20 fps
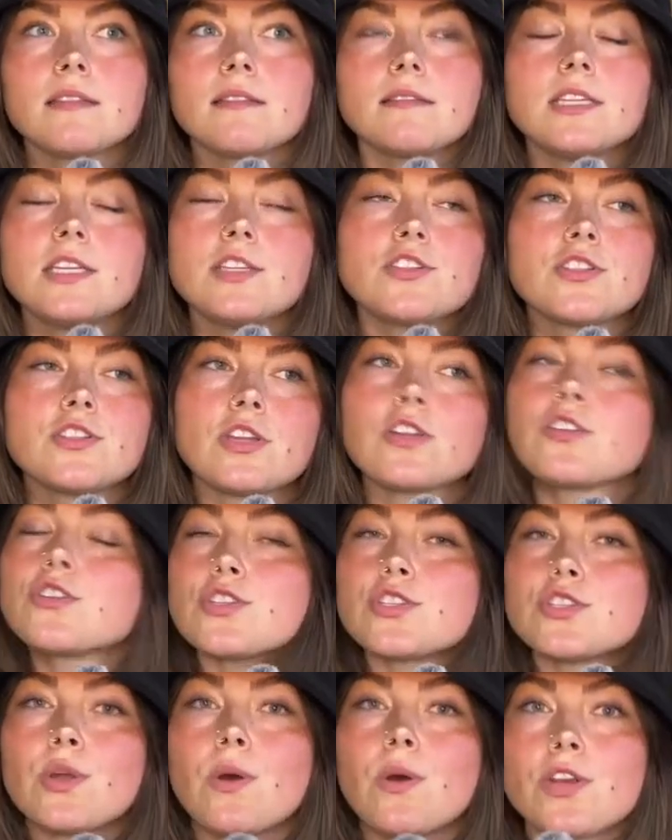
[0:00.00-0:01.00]
teachers are
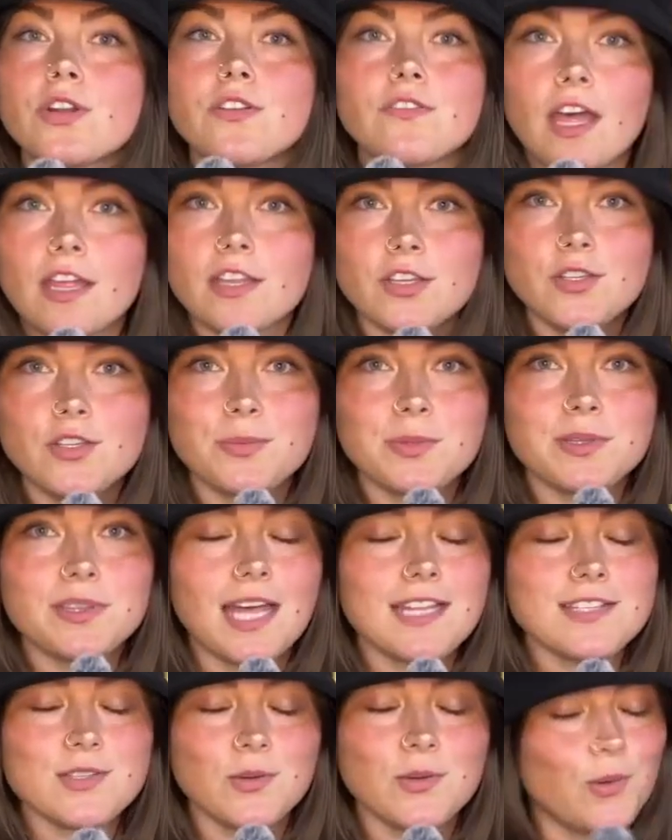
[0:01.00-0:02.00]
just so undervalued, but
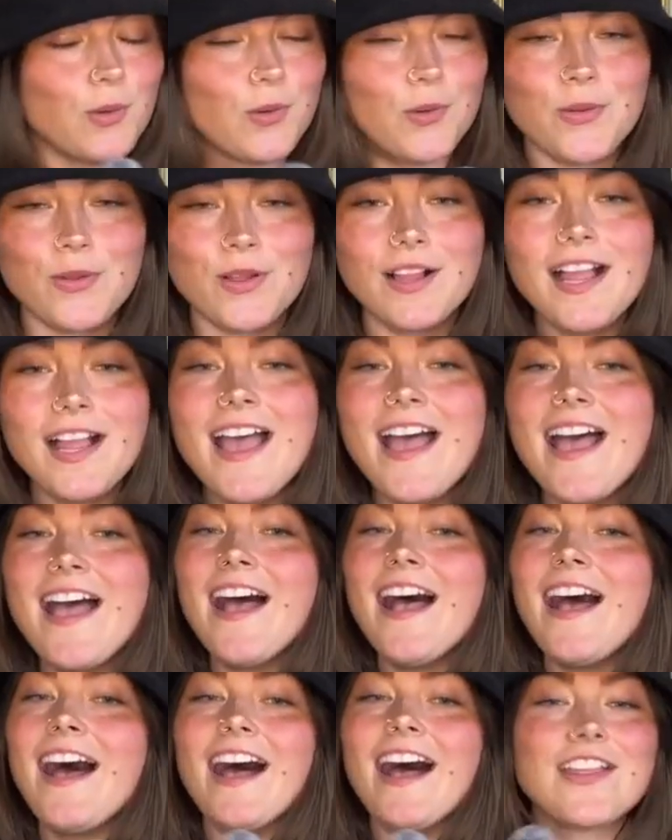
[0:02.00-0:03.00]
that's a whole
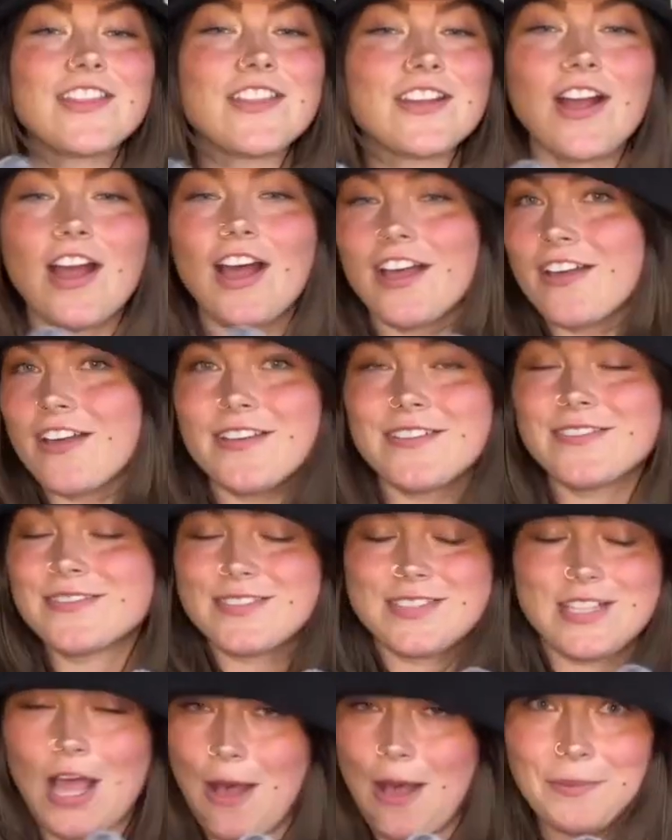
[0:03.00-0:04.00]
other
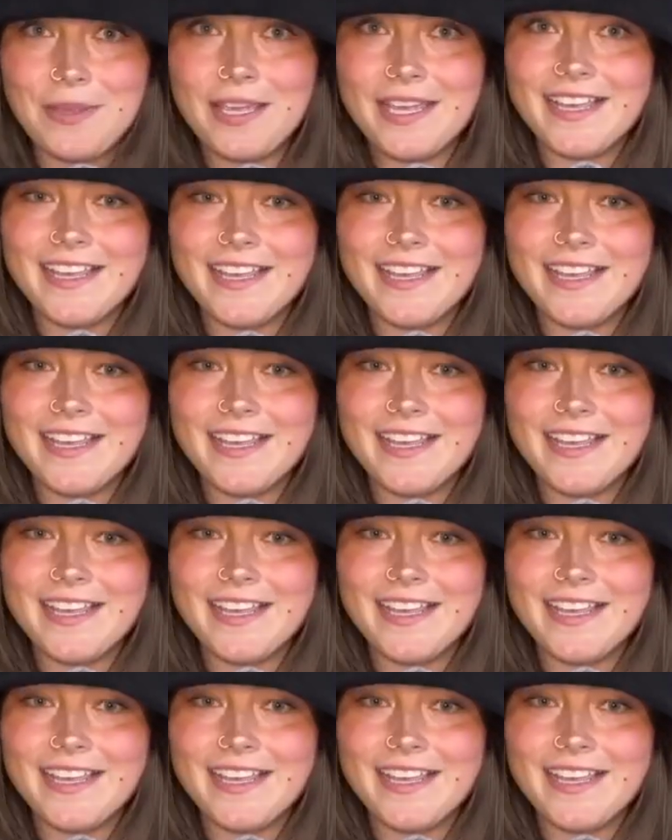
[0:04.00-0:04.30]
topic.